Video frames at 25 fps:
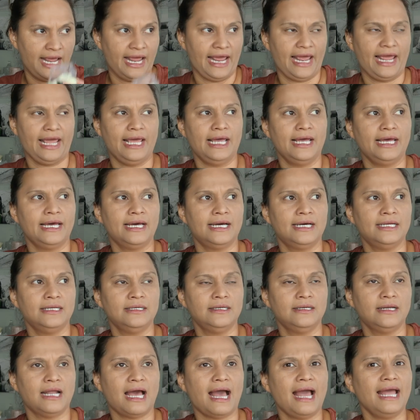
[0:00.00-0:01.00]

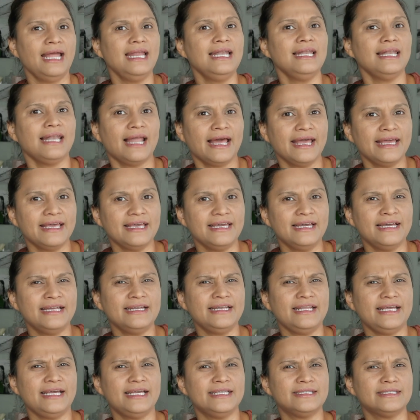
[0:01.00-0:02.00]
And I like it.
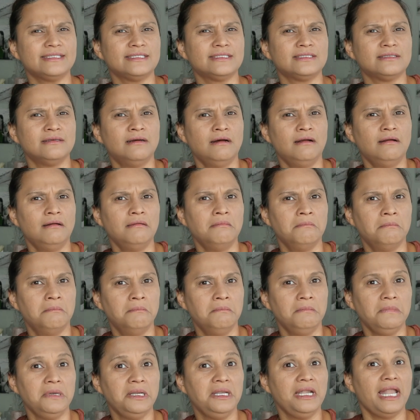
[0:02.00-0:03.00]
It's
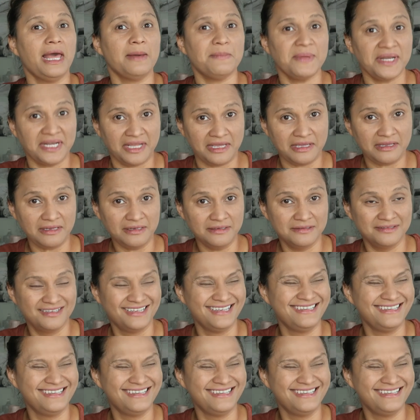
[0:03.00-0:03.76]
lemony.